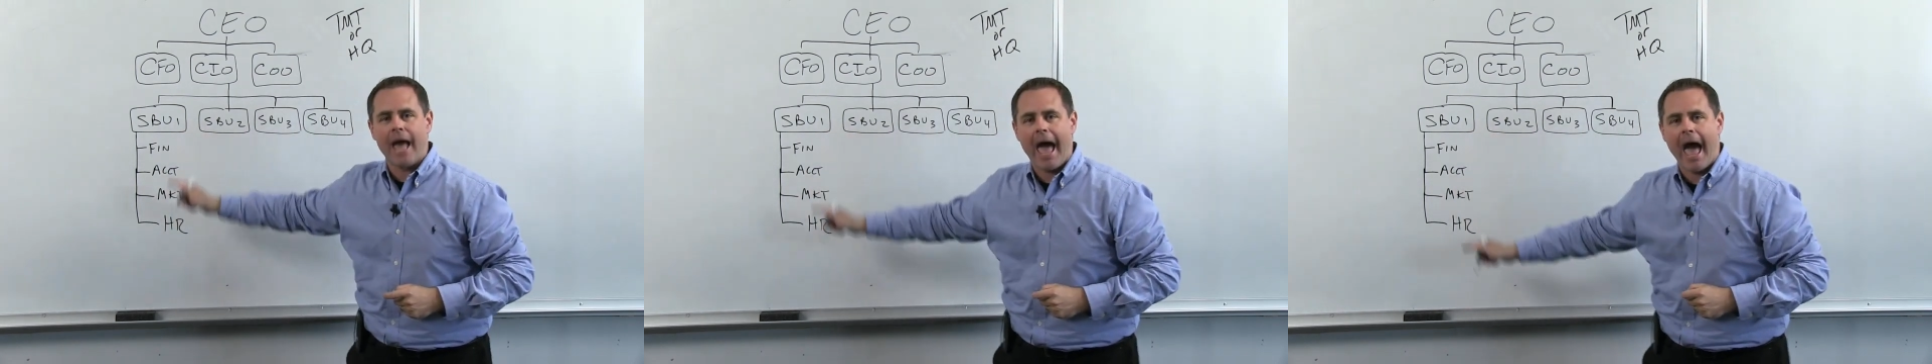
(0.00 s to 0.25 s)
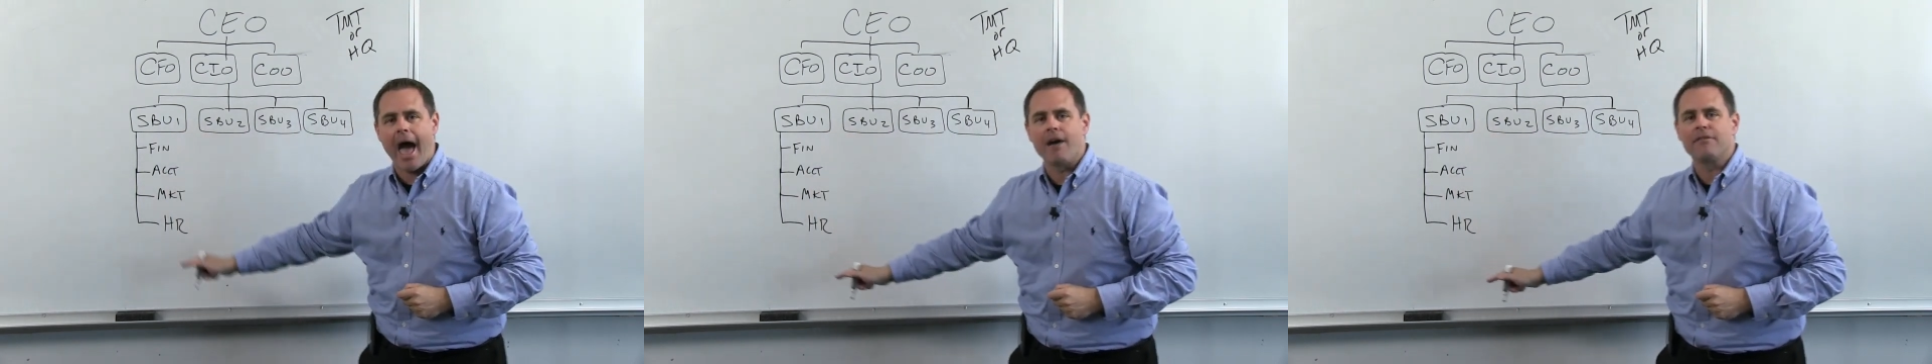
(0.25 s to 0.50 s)
to
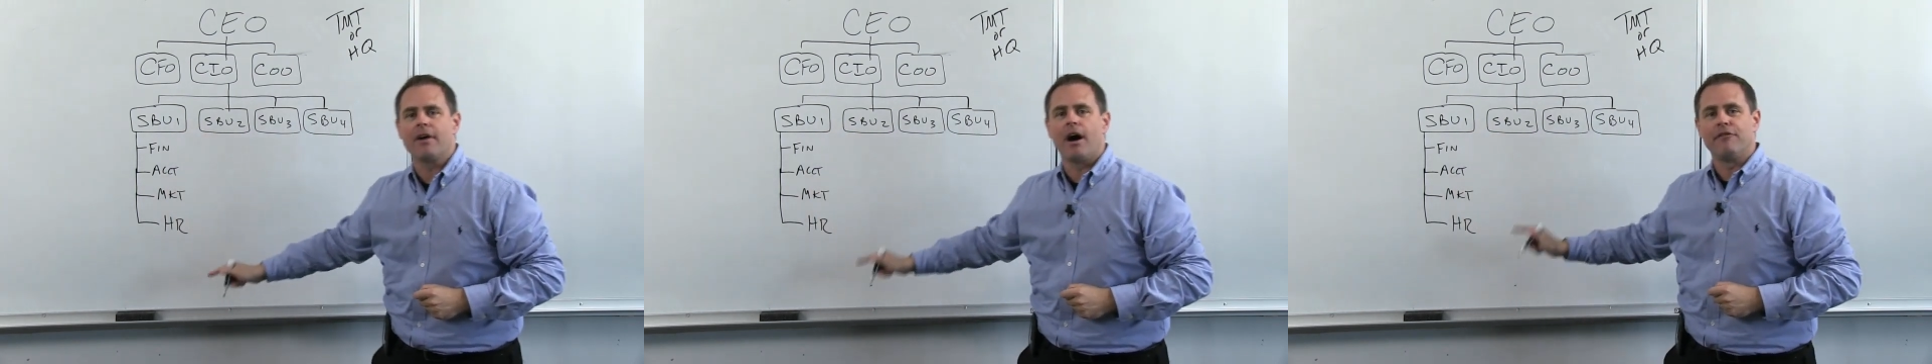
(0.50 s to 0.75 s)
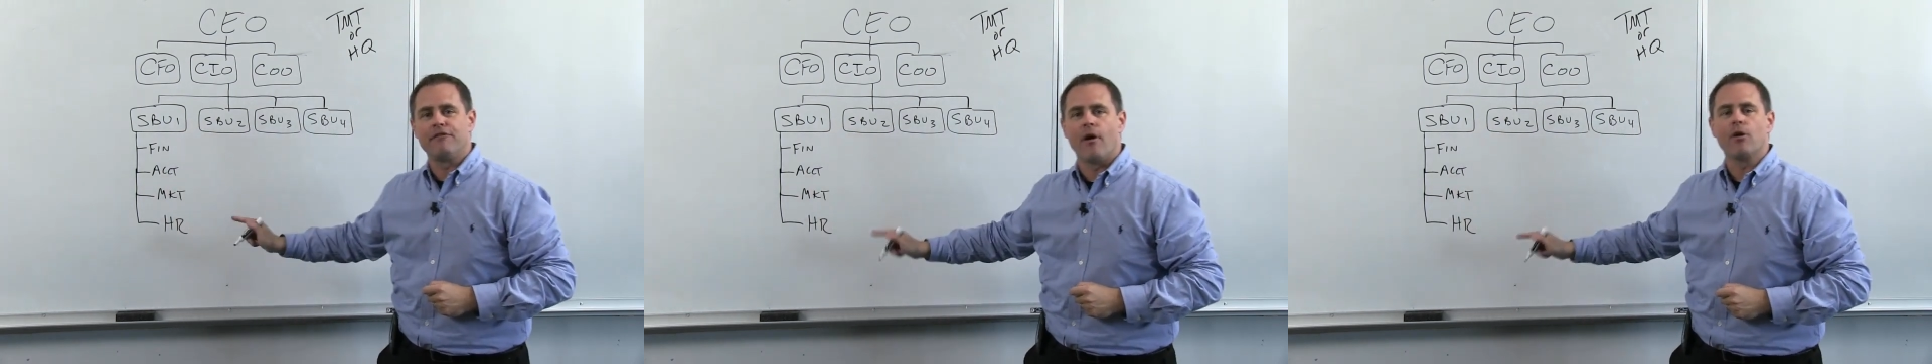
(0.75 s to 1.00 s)
have
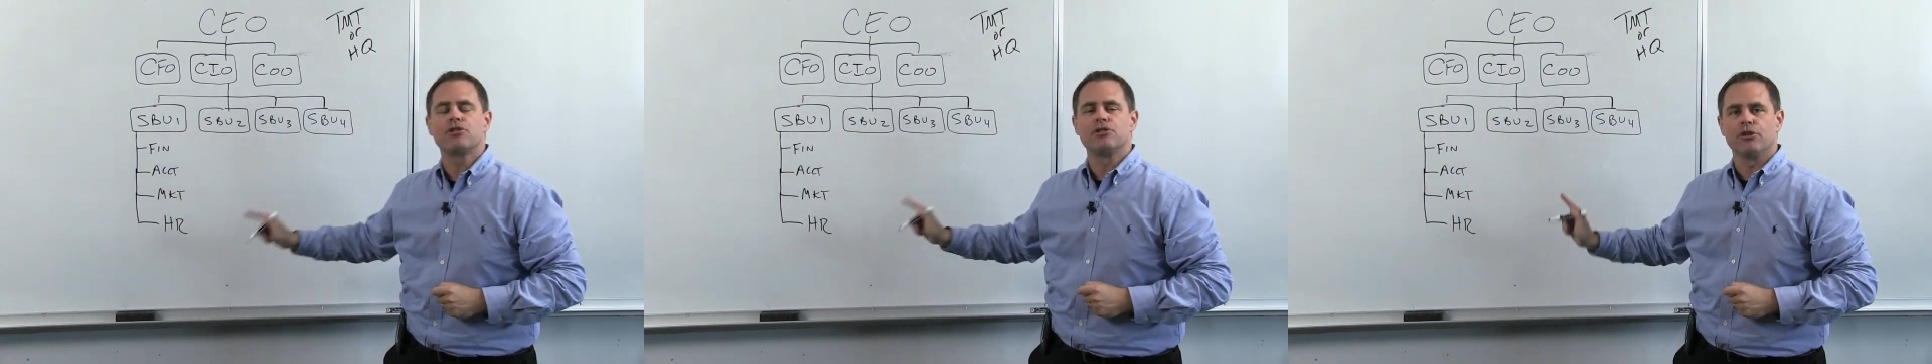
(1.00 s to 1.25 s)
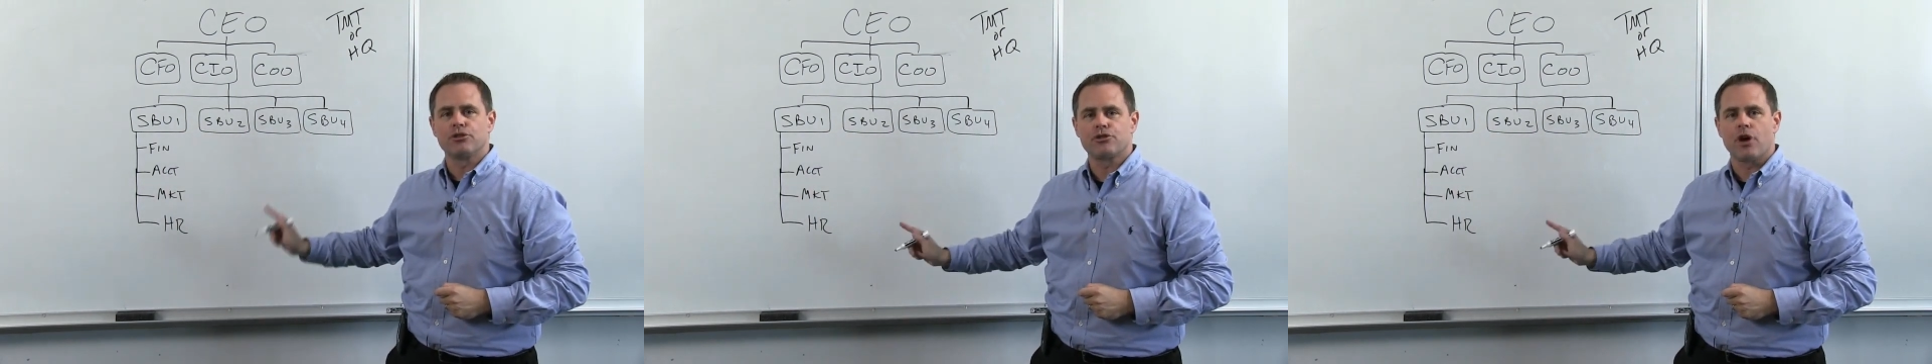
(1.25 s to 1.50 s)
a
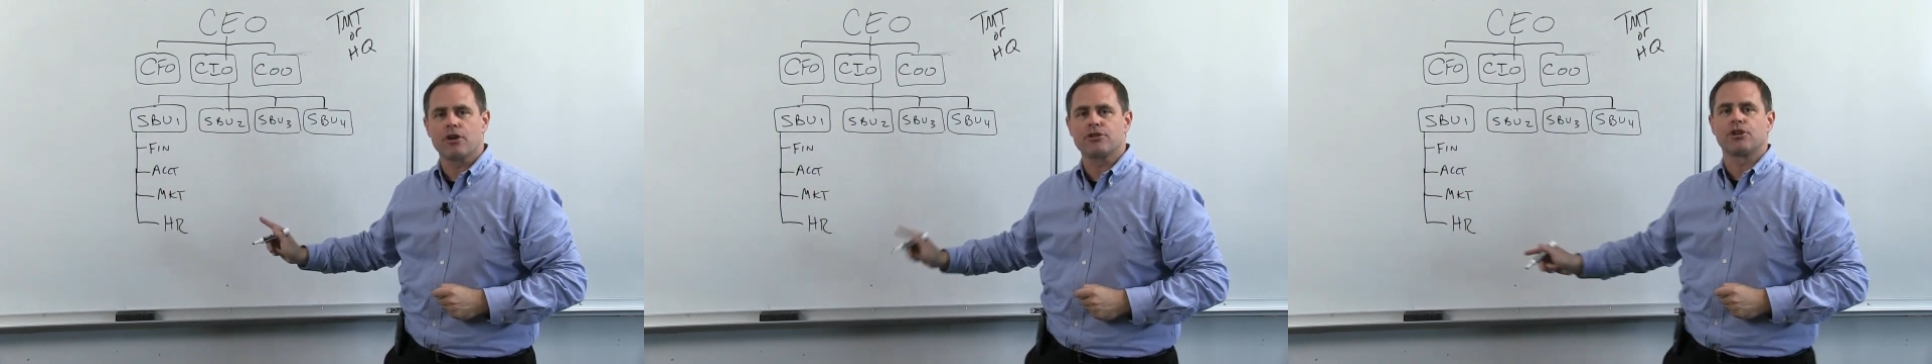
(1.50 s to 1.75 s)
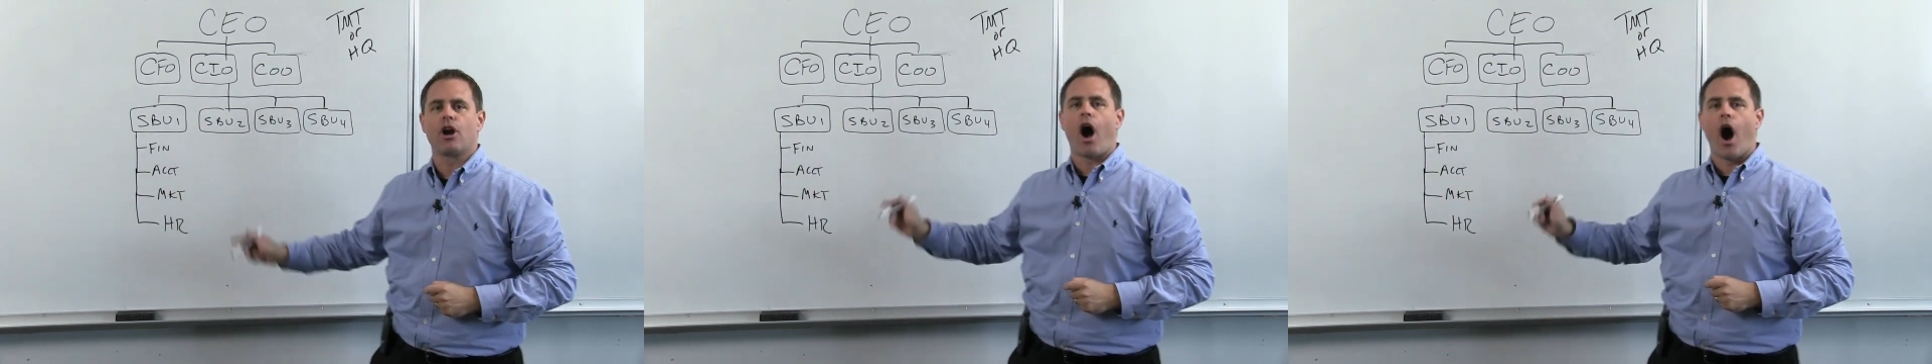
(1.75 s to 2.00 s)
functional structure